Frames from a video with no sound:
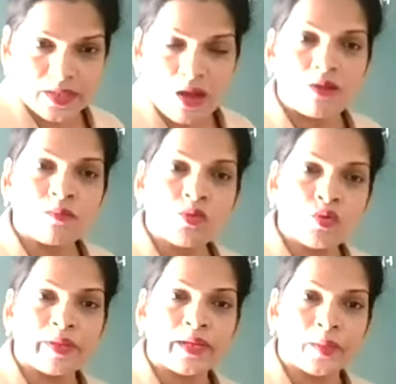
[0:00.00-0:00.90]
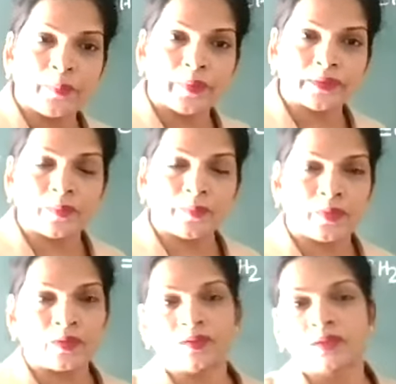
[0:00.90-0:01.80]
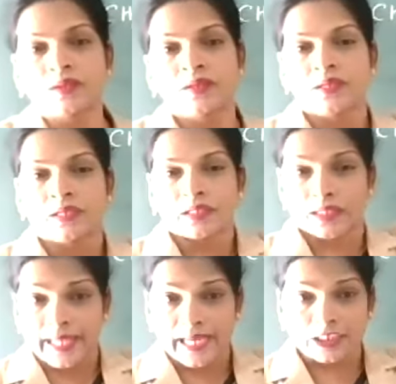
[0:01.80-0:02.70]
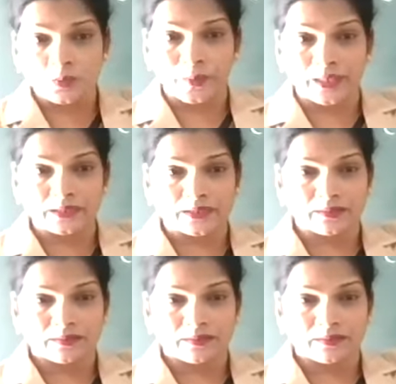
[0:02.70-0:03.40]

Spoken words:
Our movement depends upon that place,